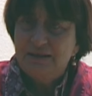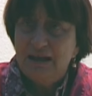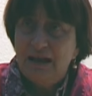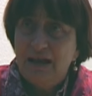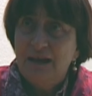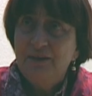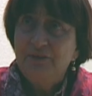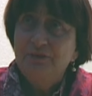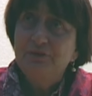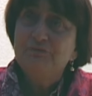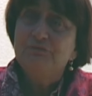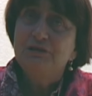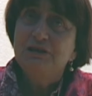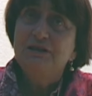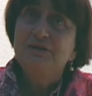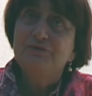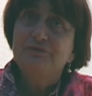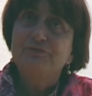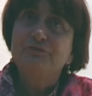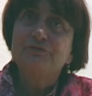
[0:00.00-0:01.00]
I
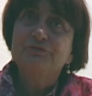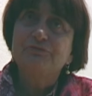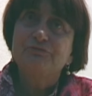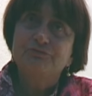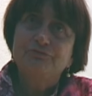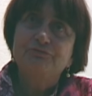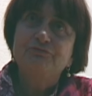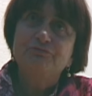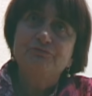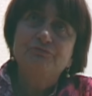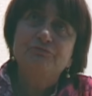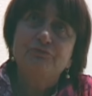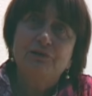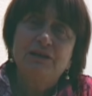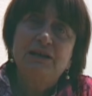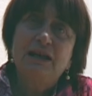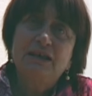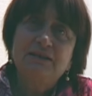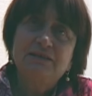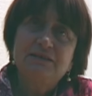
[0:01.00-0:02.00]
really,
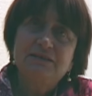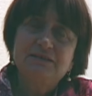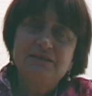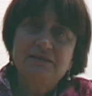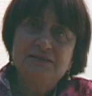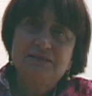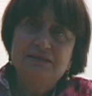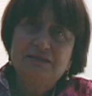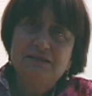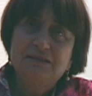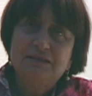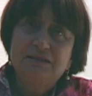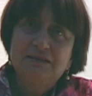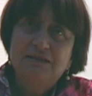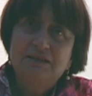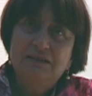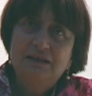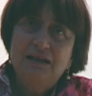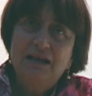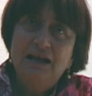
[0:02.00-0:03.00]
when I did it,
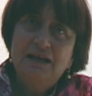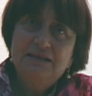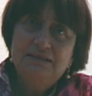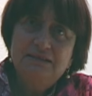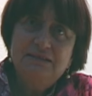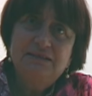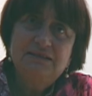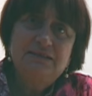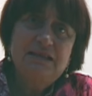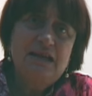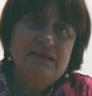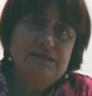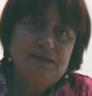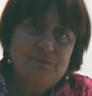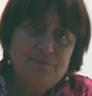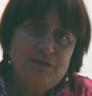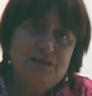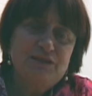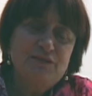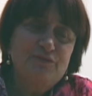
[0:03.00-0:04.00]
I did it as
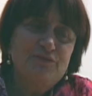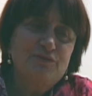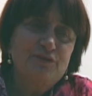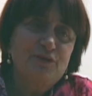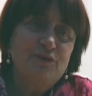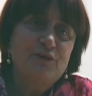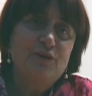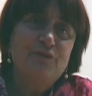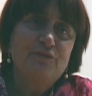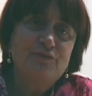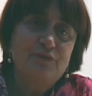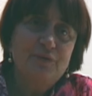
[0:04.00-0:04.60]
a metaphor of